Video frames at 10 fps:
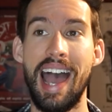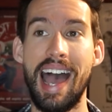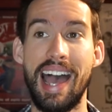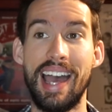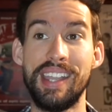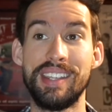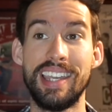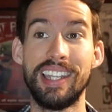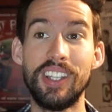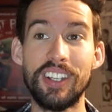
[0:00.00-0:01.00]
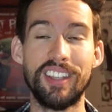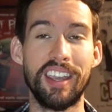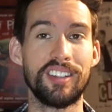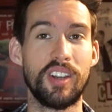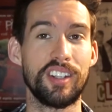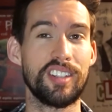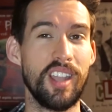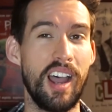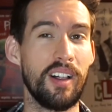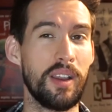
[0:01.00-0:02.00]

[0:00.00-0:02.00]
And it looks like it's got a style